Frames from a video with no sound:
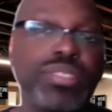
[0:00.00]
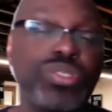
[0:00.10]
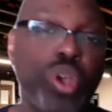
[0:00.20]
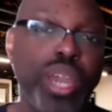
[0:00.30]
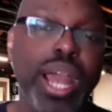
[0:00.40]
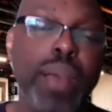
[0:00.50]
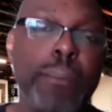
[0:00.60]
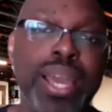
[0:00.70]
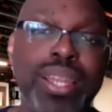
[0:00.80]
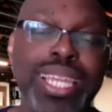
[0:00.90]
join our
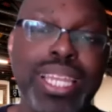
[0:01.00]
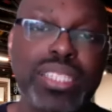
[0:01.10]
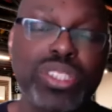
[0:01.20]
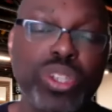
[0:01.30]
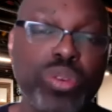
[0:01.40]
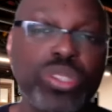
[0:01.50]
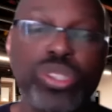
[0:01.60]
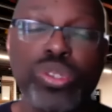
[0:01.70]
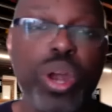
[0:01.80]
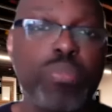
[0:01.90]
mailing list so that
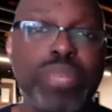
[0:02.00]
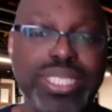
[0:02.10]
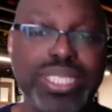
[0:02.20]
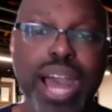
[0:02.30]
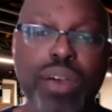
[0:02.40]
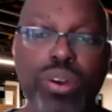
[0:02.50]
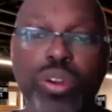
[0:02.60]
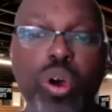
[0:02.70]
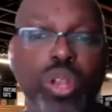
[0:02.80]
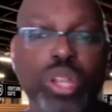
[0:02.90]
you don't miss out on
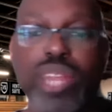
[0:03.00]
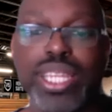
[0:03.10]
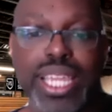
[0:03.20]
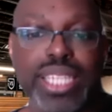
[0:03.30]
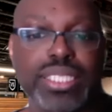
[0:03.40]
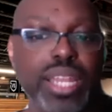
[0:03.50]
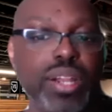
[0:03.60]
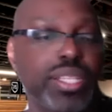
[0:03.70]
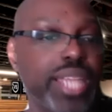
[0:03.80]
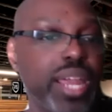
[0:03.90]
all the great things that are,
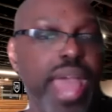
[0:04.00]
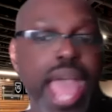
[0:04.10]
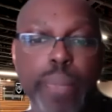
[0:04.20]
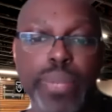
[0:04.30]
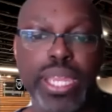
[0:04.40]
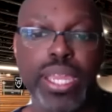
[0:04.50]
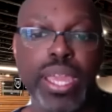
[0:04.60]
that are happening.